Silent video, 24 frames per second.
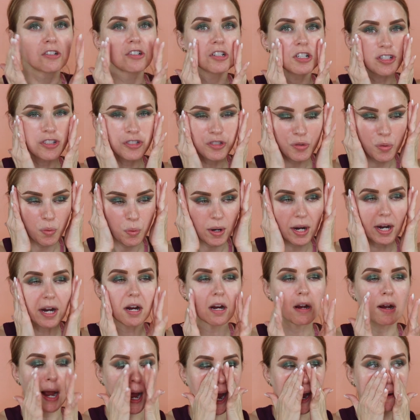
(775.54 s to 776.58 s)
just
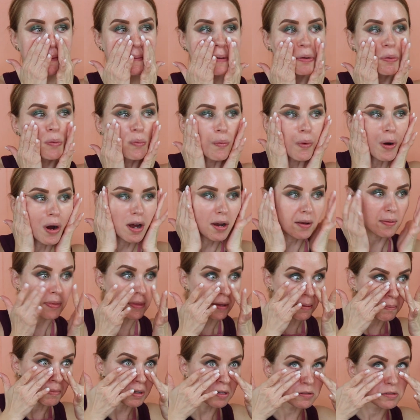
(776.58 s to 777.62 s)
where I would want
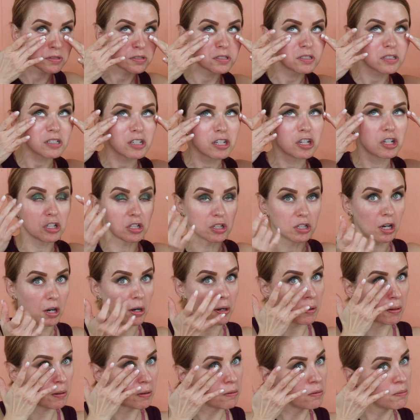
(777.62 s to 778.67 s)
the most
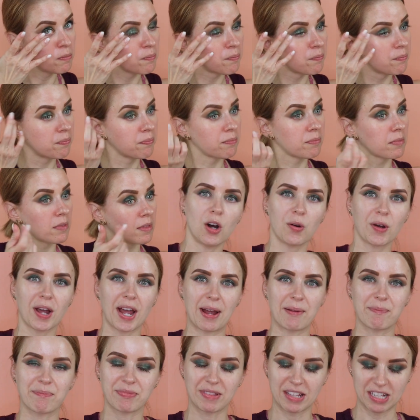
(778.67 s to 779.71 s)
glow.
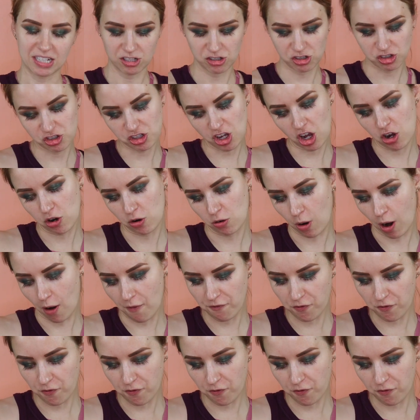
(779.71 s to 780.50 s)
Okay, so